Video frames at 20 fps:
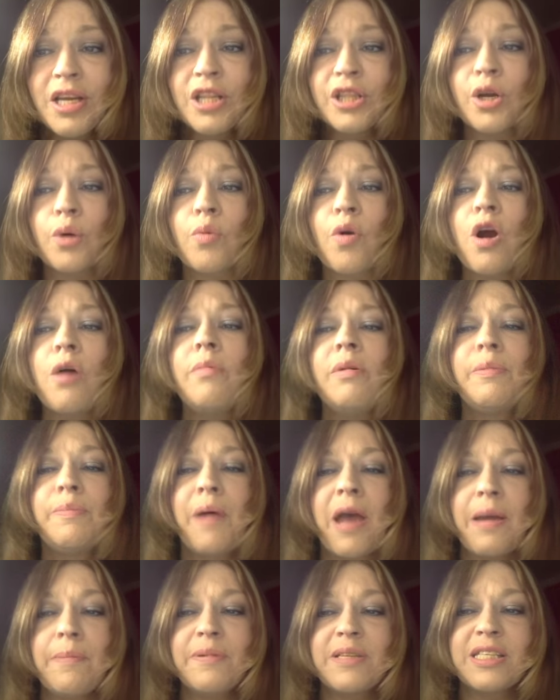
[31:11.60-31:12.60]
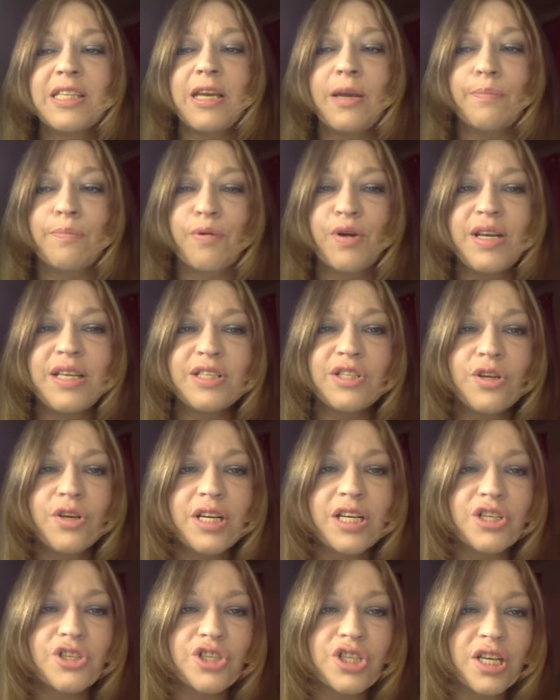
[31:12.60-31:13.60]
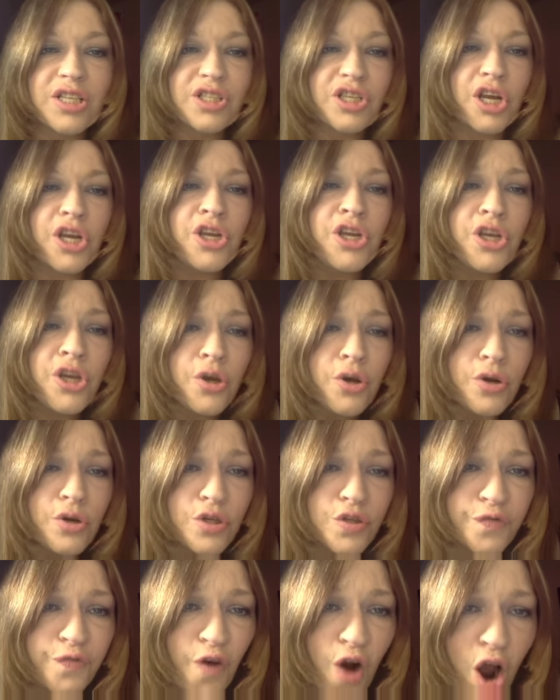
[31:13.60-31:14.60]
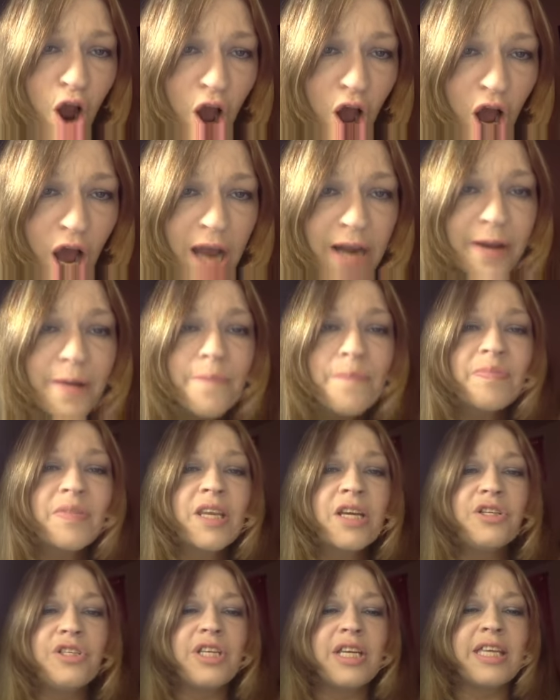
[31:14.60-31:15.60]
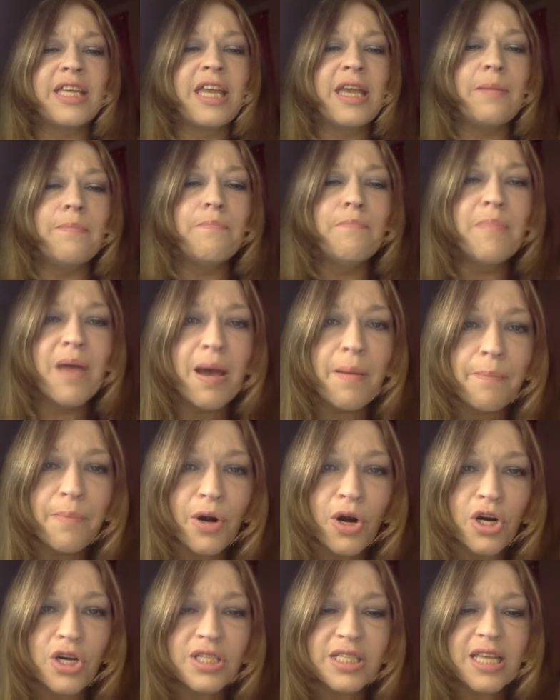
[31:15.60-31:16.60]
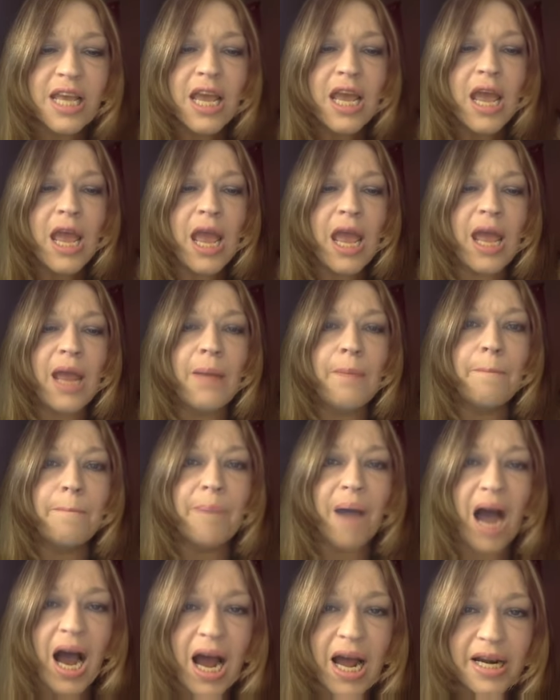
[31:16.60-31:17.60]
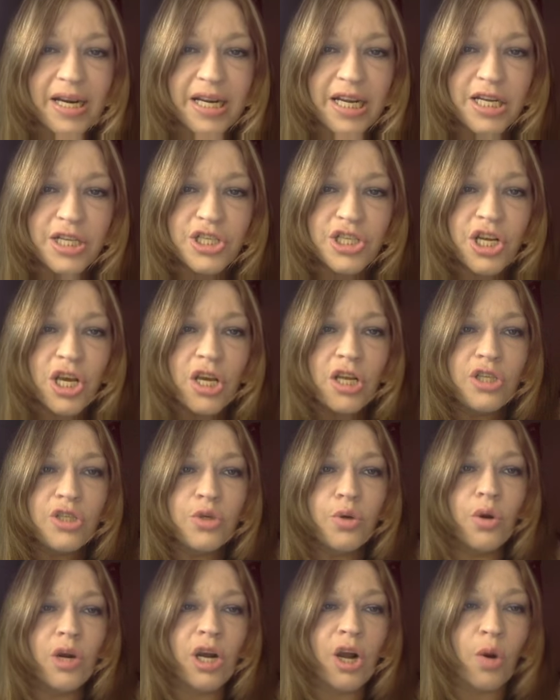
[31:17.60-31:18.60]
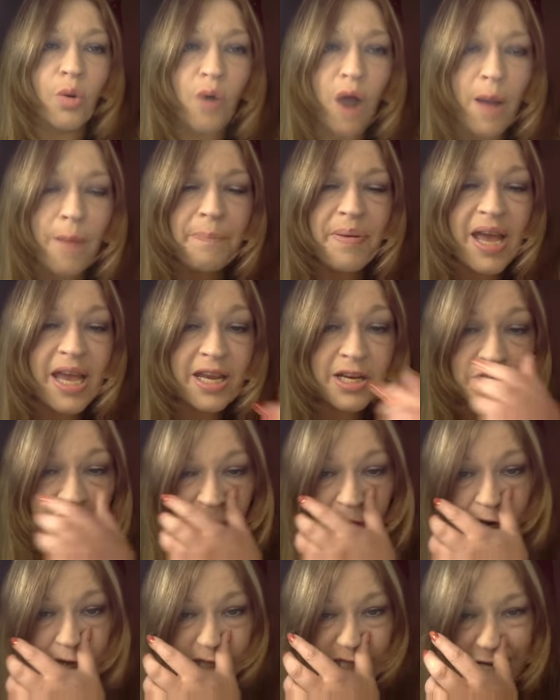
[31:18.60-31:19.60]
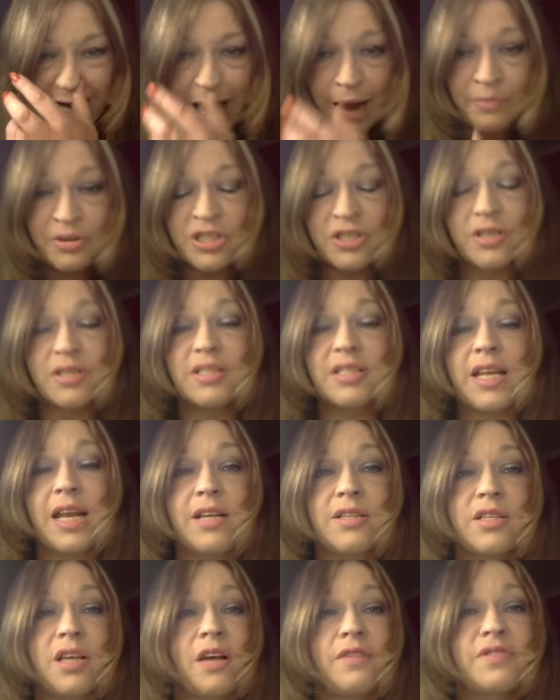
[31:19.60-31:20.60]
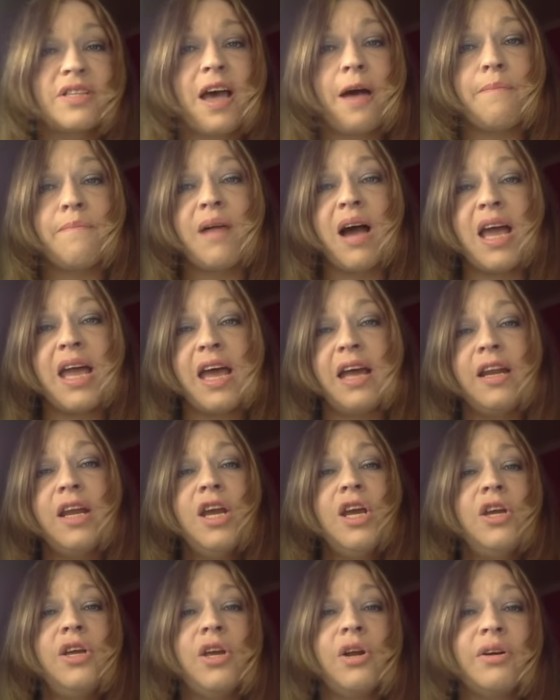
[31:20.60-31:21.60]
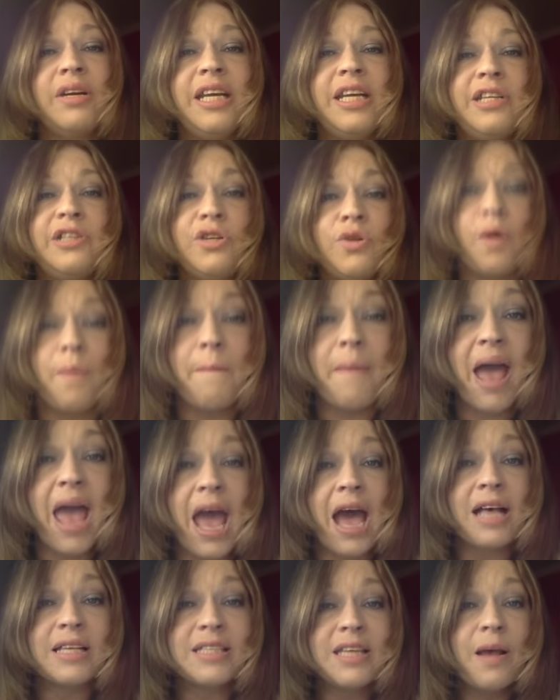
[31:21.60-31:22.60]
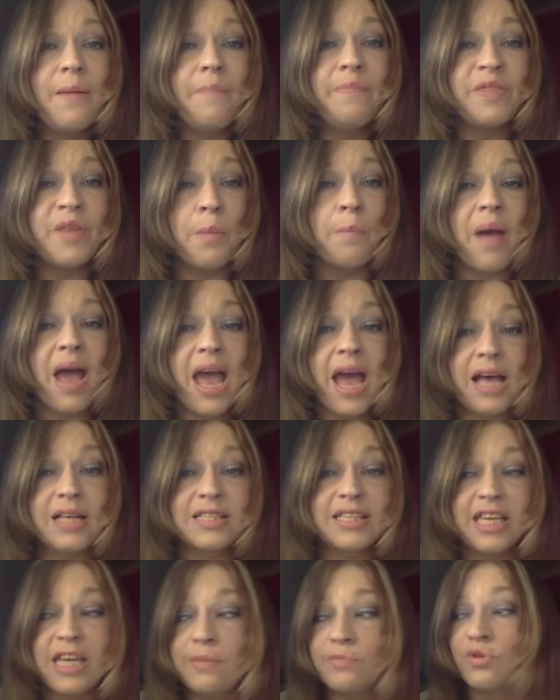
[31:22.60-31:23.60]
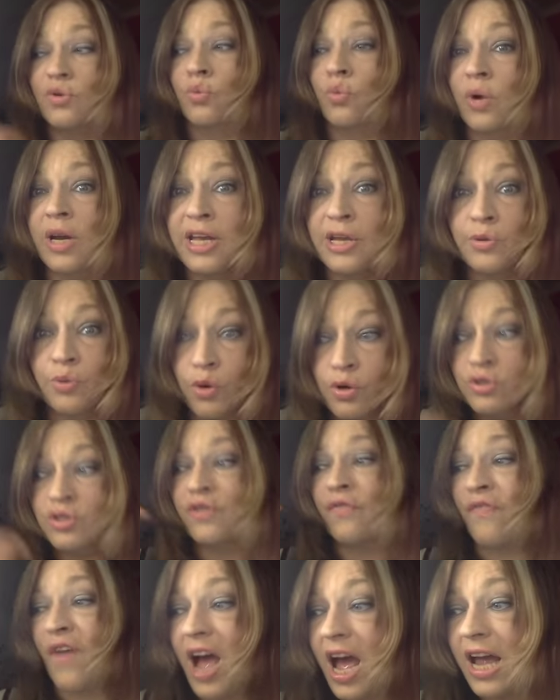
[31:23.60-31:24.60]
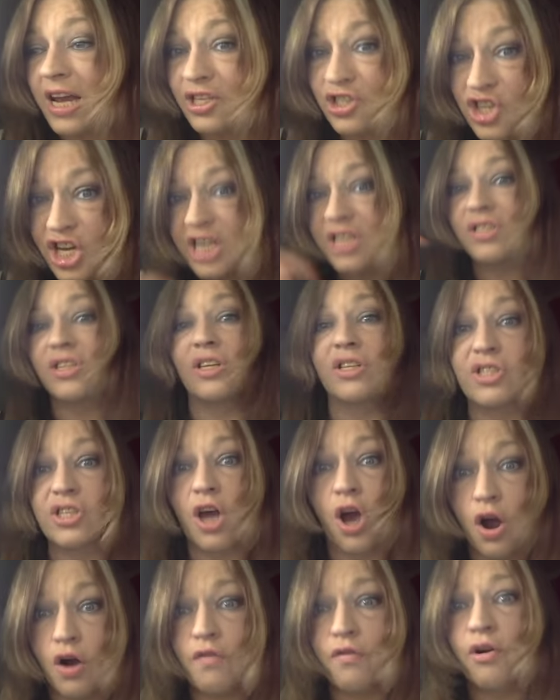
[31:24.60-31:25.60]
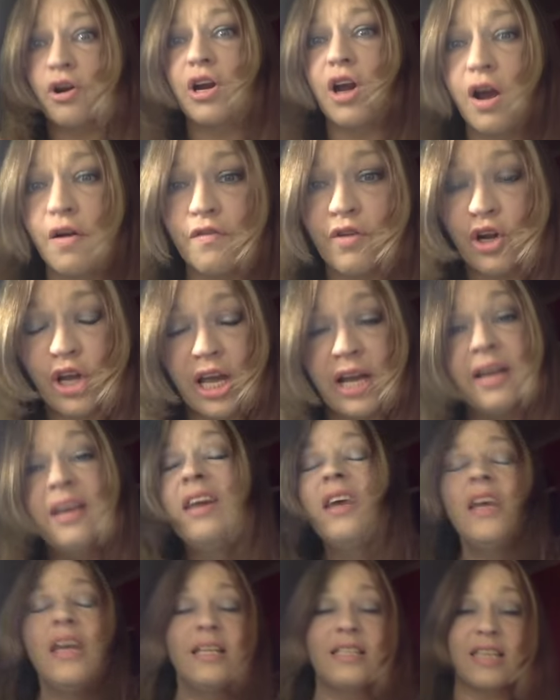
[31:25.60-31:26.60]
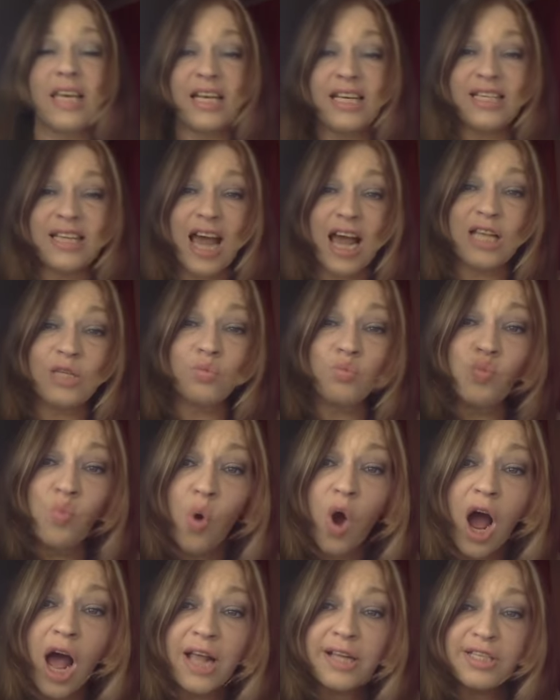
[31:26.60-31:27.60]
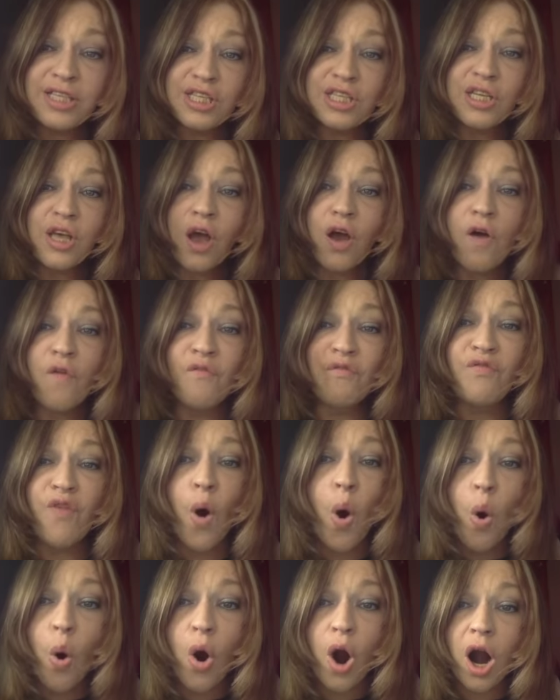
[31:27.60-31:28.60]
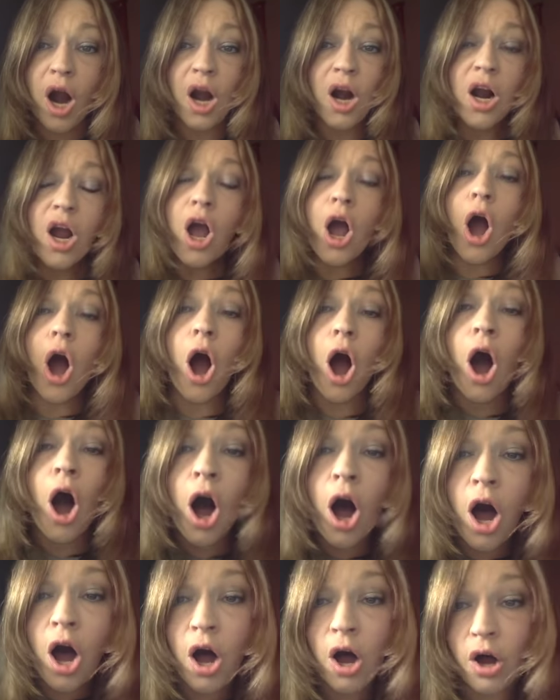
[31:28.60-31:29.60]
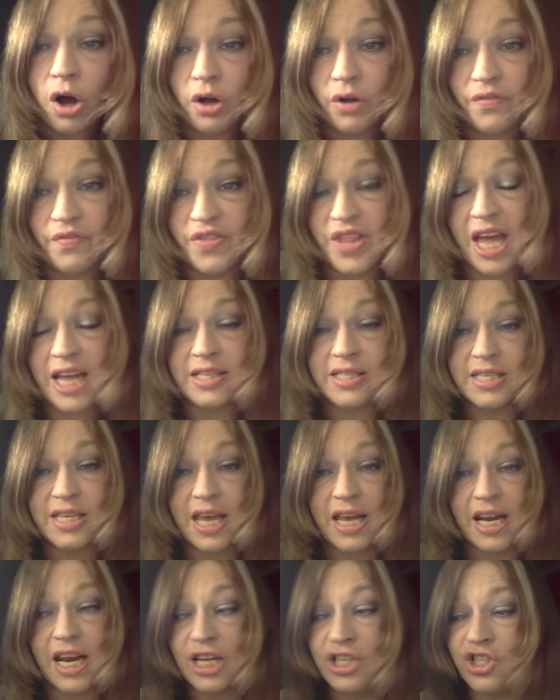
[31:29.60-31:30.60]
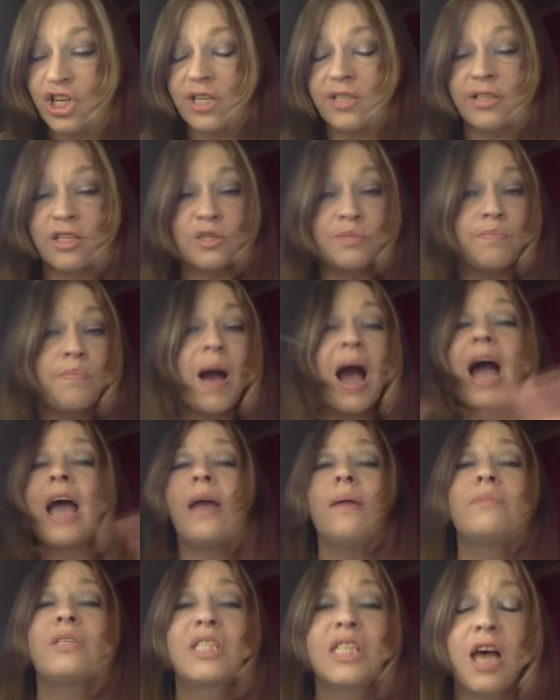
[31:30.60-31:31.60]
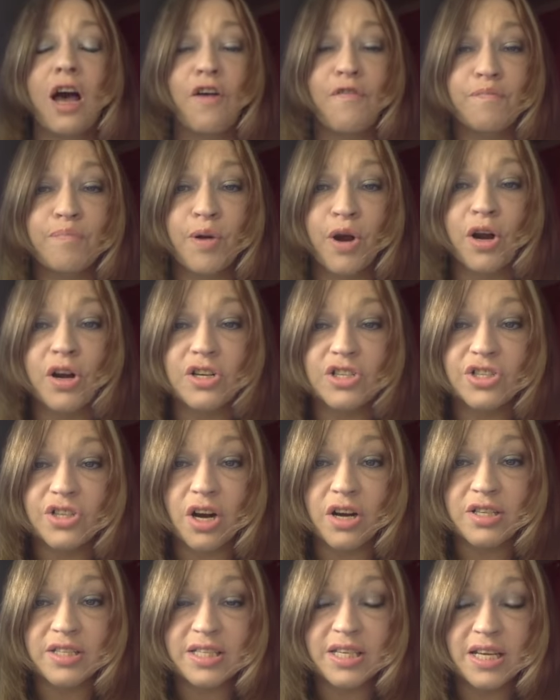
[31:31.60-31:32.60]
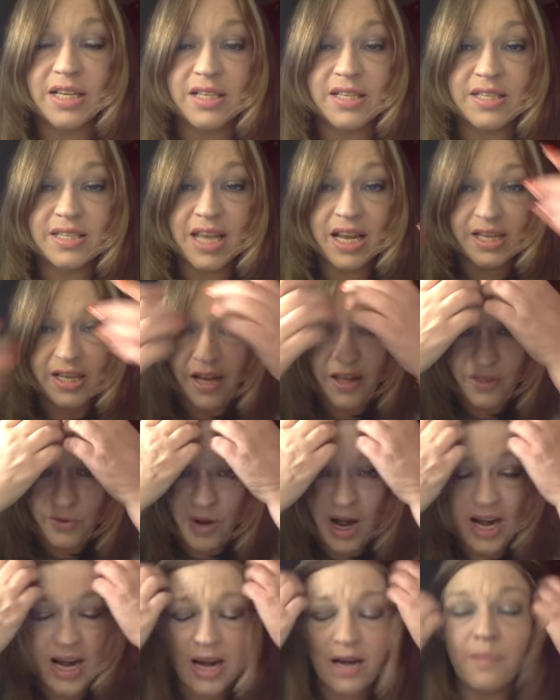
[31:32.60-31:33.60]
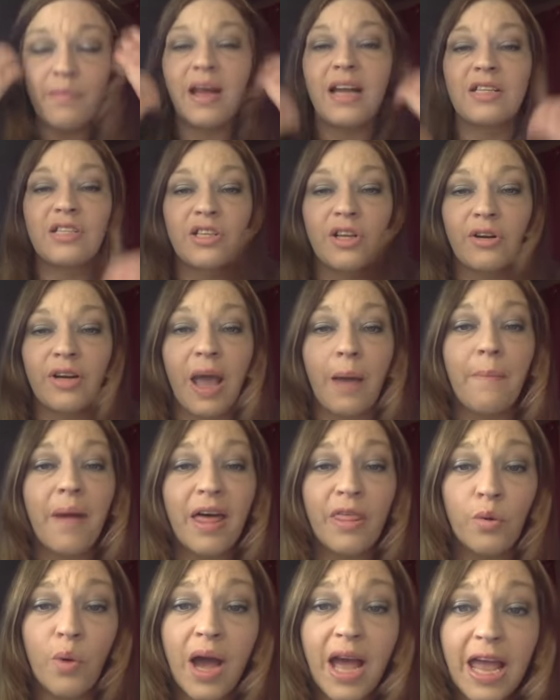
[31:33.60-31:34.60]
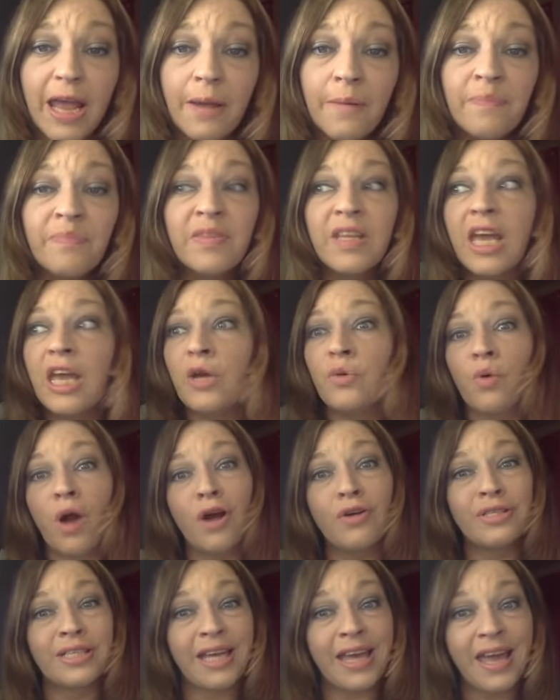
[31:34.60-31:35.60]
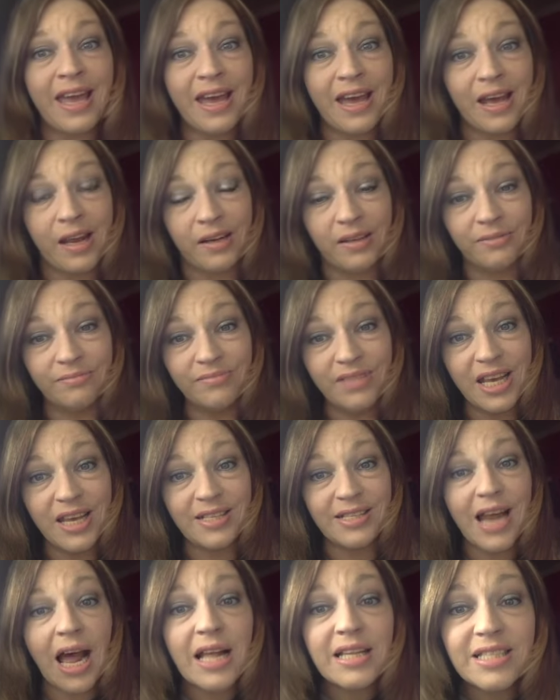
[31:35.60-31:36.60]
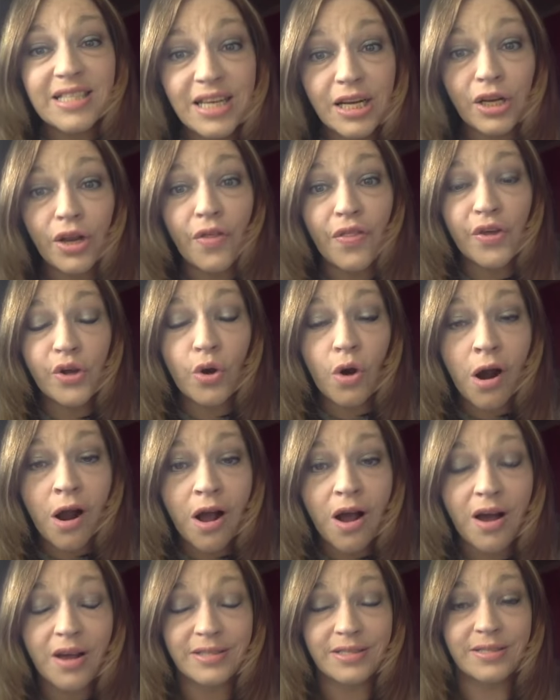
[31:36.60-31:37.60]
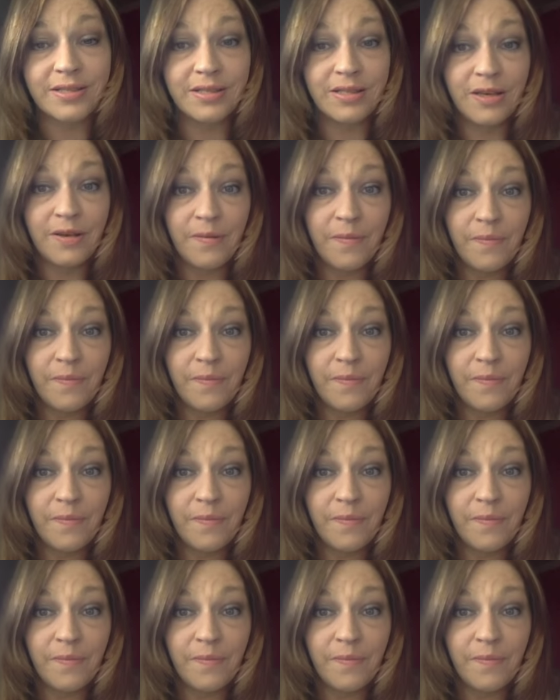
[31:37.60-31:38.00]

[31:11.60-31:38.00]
The Roman papacy and priesthood is just a huge fraud to keep members in bondage to a corrupt pagan church. And I'm just going to say this off the top of my head. You don't need to do a mass. The mass keeps re-crucifying Jesus over and over again. He said he died once for all. That's it. And Jesus by himself purged our sins and sat down at the right hand of majesty on high. By the way, he rose again. He's not still on the cross.